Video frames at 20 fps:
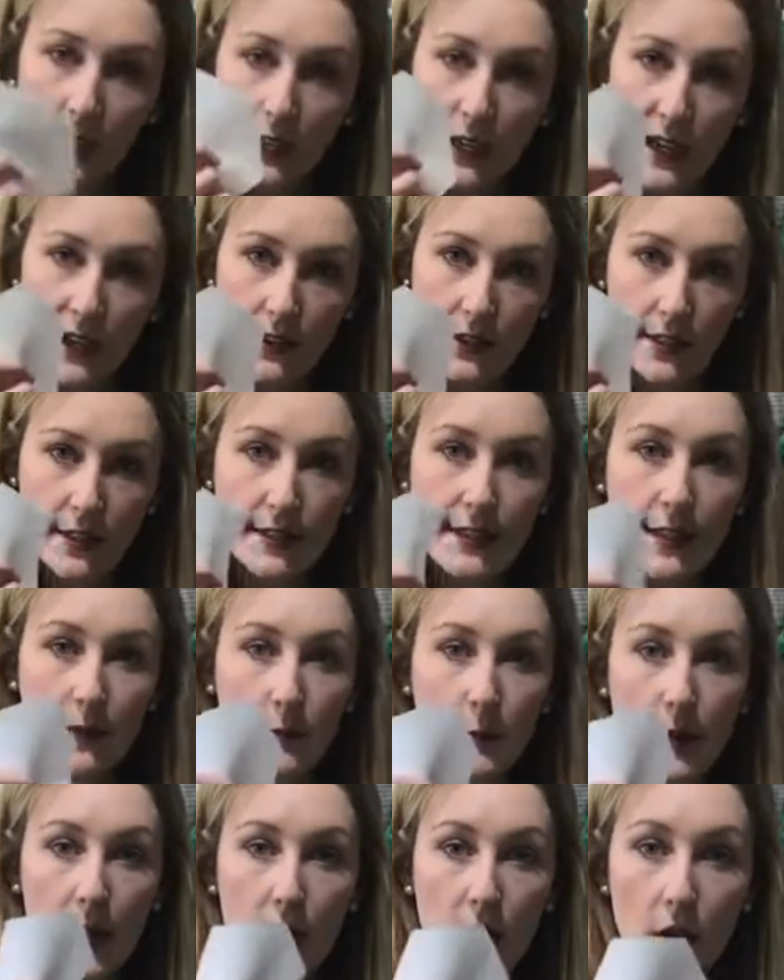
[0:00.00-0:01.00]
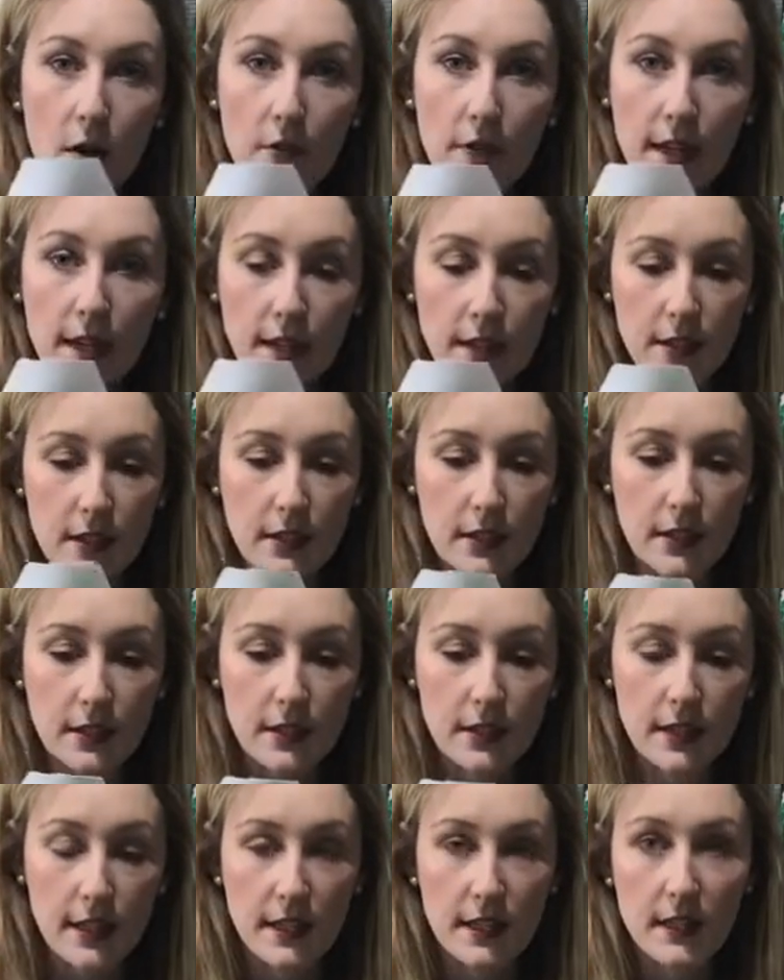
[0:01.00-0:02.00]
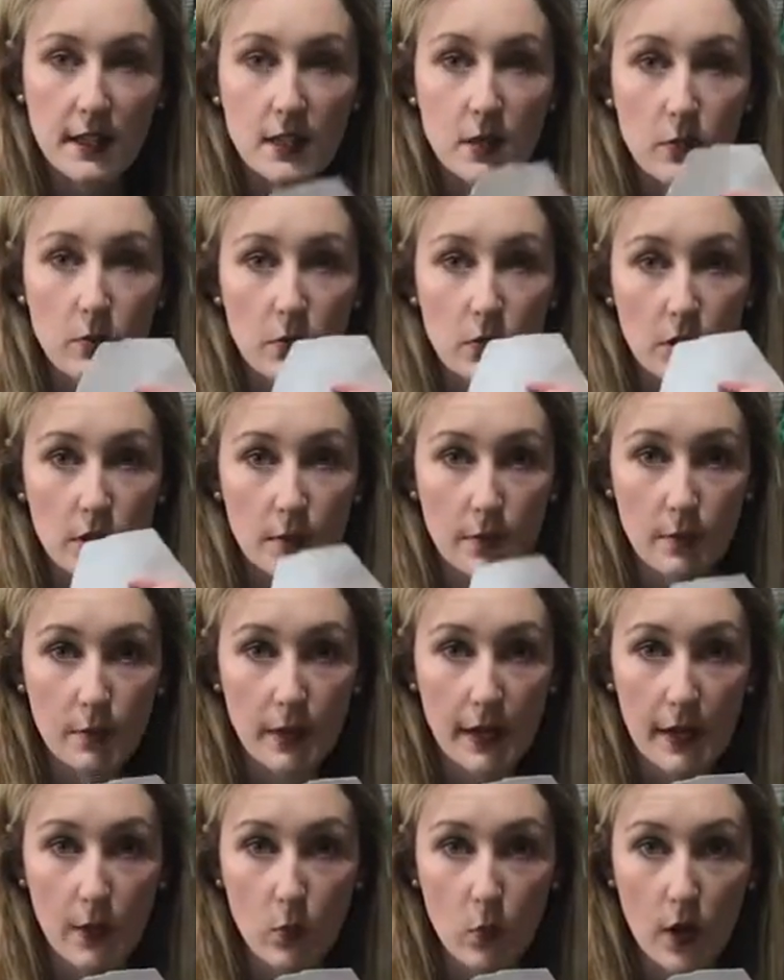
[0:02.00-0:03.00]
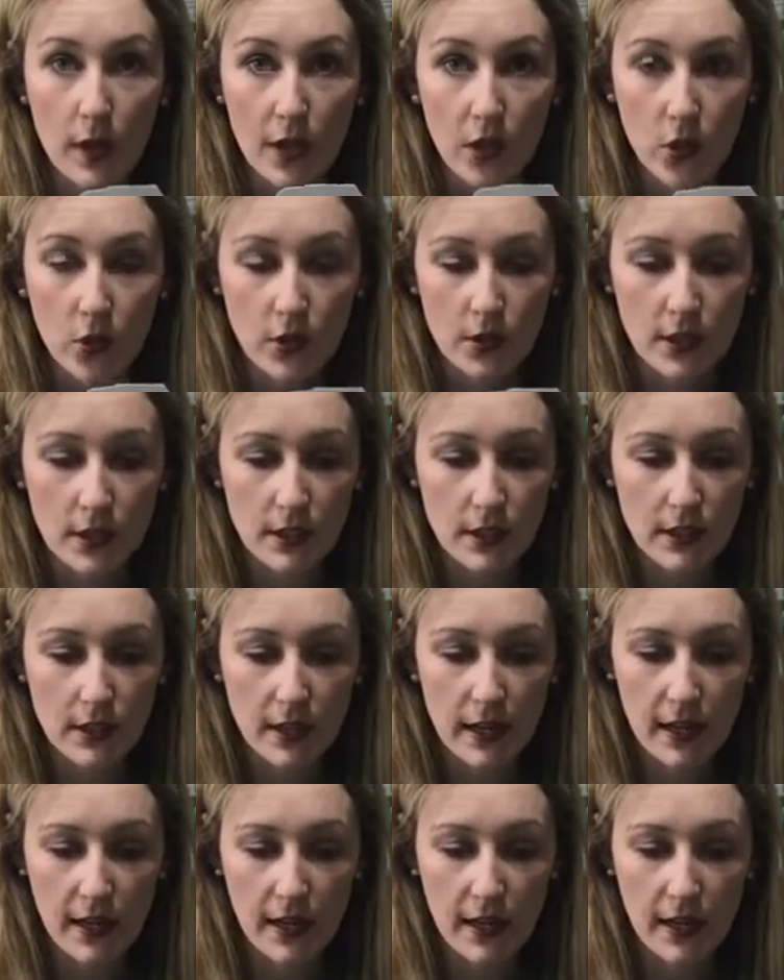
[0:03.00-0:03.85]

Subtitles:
Cut out the same amount of hexagons in some just plain white cotton,